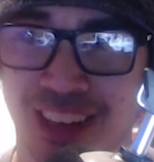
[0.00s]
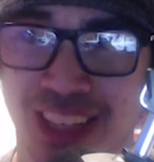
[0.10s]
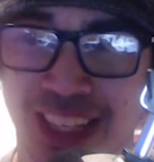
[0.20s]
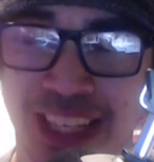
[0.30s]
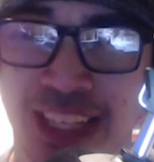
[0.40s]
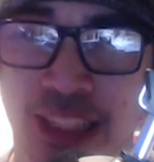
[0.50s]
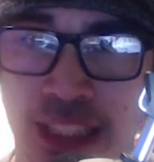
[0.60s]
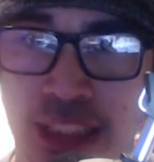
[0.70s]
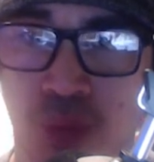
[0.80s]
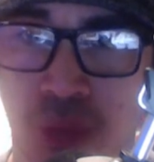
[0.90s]
in
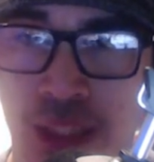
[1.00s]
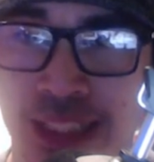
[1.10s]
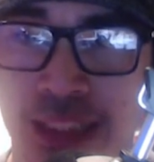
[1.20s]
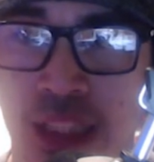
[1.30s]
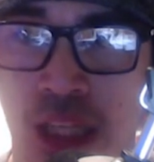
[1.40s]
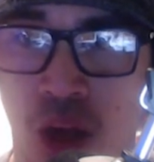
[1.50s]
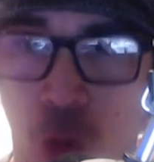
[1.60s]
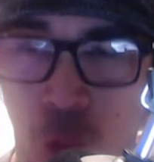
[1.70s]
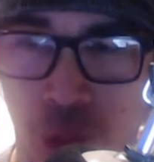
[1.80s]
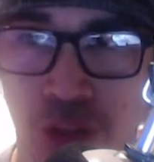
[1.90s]
this place
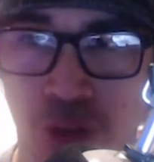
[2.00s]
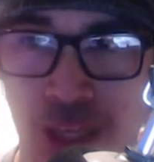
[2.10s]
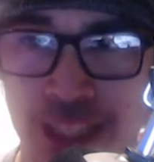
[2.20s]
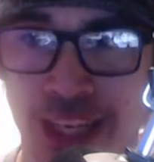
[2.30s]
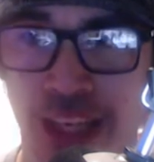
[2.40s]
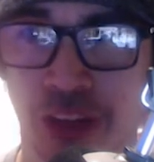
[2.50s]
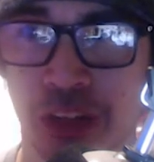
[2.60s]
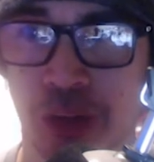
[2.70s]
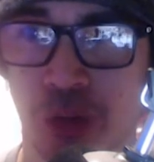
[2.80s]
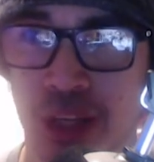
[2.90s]
will try to kill
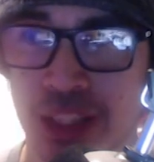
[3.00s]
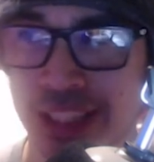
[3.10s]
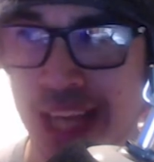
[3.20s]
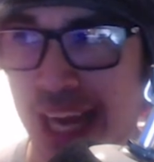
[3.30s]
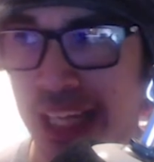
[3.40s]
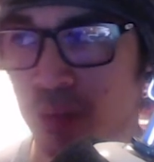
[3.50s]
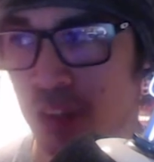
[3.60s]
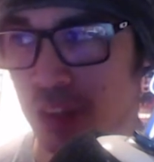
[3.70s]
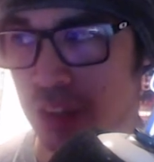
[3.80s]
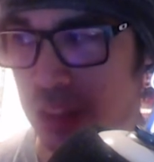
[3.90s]
you. The
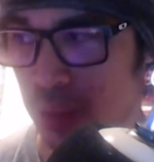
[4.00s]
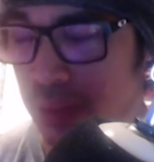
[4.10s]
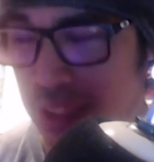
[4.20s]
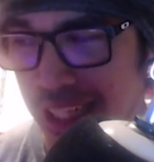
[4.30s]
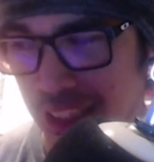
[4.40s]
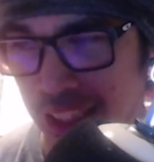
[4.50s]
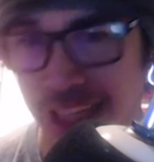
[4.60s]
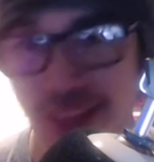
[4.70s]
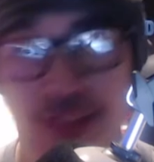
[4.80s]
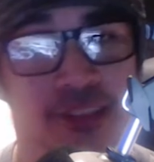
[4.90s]
animals, the plant
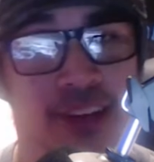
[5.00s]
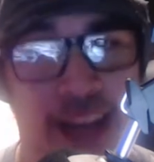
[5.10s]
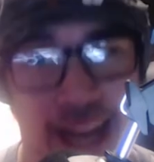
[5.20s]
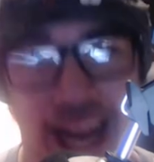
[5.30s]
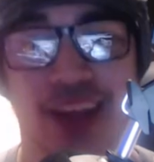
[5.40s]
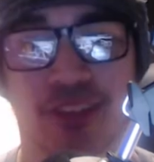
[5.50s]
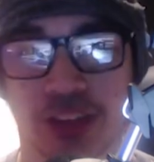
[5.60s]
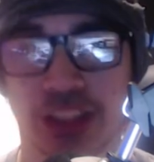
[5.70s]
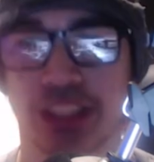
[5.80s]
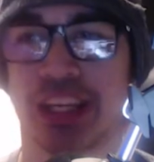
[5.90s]
life,
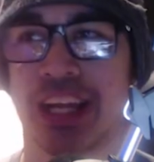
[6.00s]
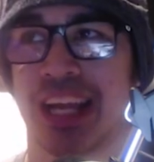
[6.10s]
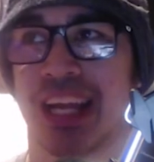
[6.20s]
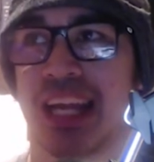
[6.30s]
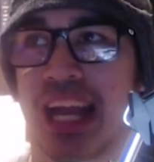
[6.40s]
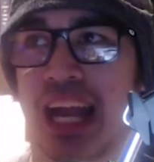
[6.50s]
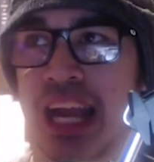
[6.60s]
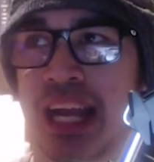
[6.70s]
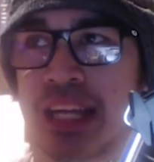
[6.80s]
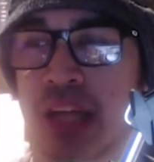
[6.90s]
everything.
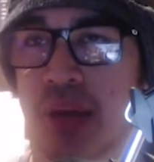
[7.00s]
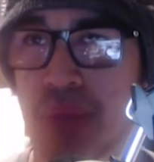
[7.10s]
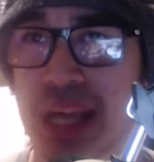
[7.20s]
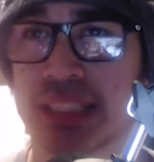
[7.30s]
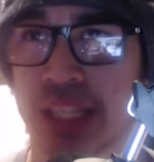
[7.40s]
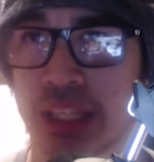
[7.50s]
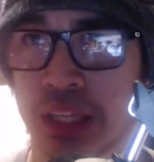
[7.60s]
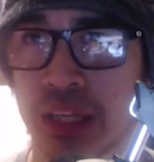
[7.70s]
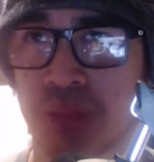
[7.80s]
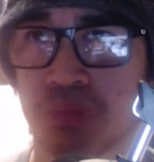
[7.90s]
And
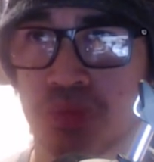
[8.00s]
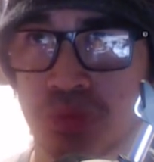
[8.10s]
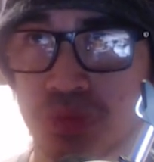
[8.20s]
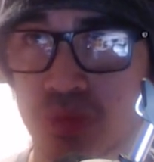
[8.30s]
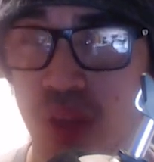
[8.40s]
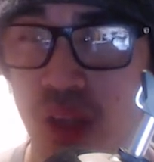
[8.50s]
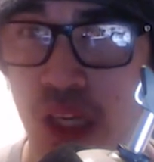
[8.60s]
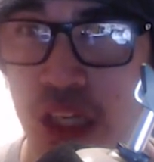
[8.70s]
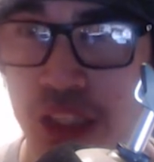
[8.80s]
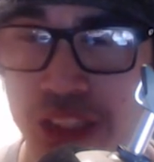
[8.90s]
basically
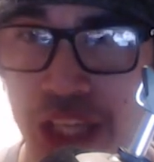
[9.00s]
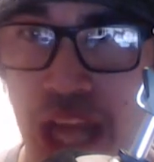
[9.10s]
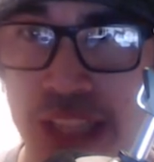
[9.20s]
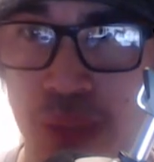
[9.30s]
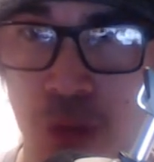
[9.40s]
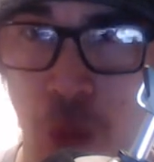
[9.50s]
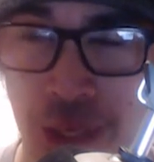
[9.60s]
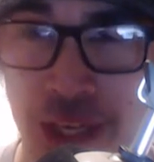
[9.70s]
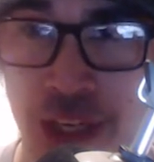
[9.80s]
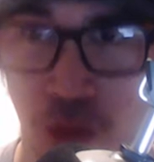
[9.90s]
she ends up
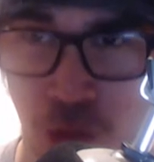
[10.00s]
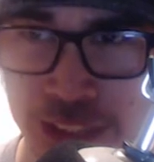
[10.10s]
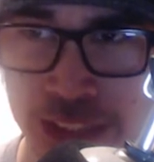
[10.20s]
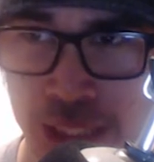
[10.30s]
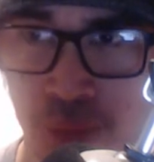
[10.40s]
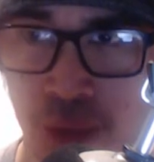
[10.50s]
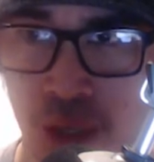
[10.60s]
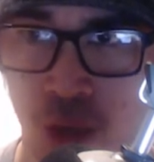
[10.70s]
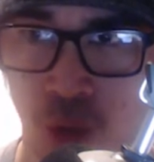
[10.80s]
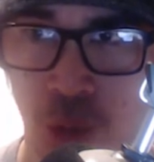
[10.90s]
striking a friendship
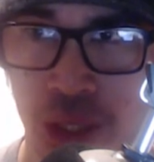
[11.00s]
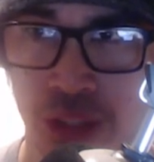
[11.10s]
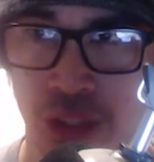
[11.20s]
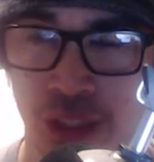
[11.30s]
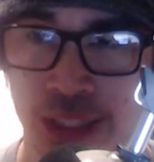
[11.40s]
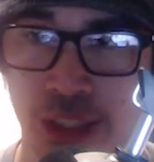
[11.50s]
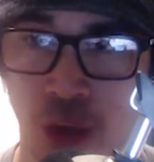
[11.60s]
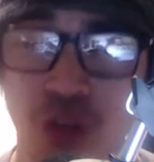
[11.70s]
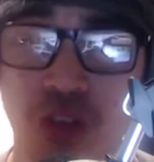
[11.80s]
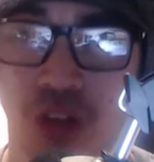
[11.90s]
with the
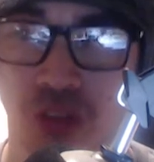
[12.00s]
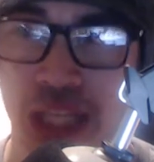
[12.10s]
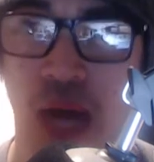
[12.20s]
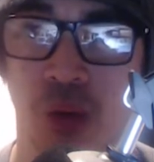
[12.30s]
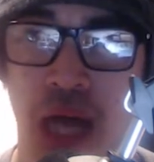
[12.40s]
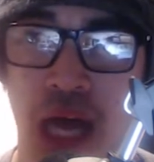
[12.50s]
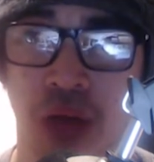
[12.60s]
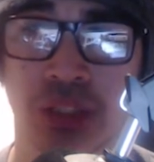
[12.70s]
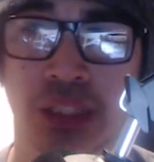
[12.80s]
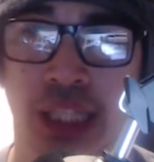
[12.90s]
owner of the Owl
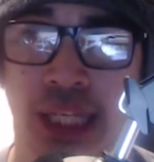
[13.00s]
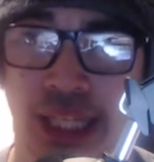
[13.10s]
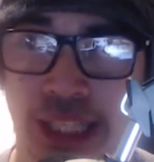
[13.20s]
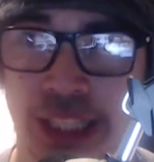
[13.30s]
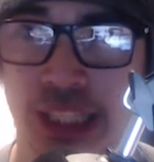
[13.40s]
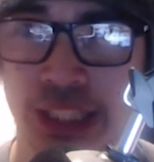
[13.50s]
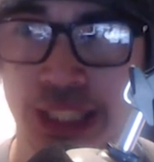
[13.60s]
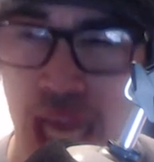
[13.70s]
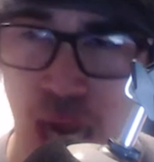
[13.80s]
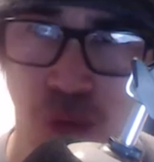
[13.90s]
House, Eda the
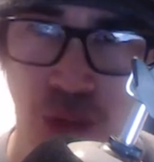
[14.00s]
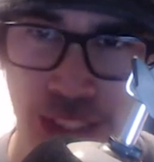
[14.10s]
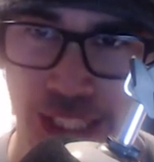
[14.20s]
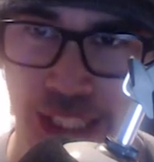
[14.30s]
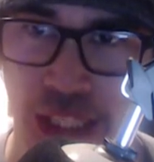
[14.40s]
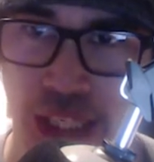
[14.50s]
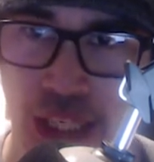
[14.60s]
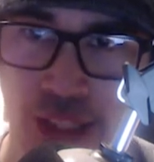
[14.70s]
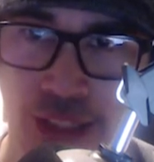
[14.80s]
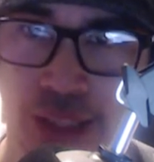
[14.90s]
Owl Lady,
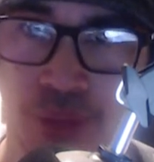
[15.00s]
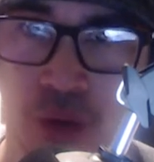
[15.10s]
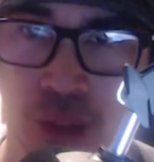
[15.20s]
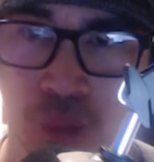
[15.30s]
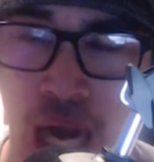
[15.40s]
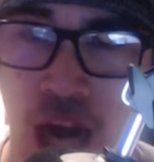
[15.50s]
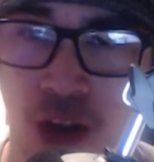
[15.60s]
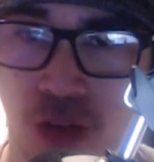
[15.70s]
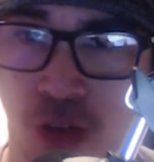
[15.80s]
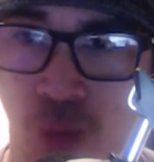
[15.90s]
the most
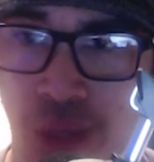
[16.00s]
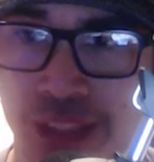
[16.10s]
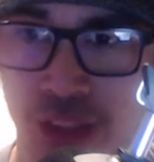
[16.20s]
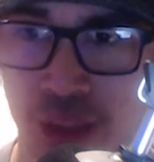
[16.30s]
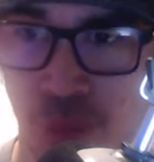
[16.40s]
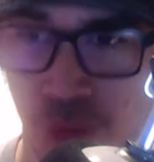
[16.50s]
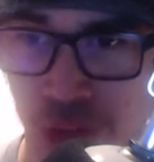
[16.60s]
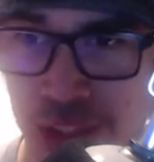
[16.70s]
powerful witch on the Boiling